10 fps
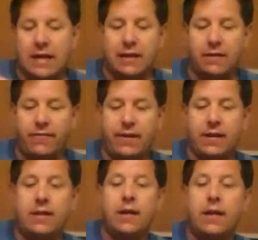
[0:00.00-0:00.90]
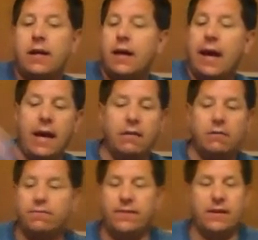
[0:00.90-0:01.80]
have to fit it, and it'll
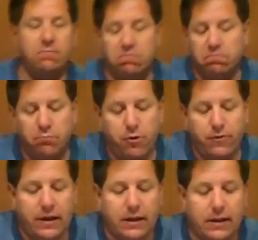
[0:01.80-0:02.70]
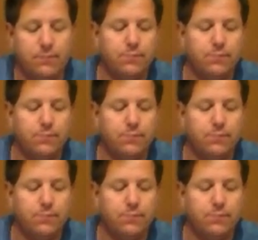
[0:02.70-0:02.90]
fit perfectly.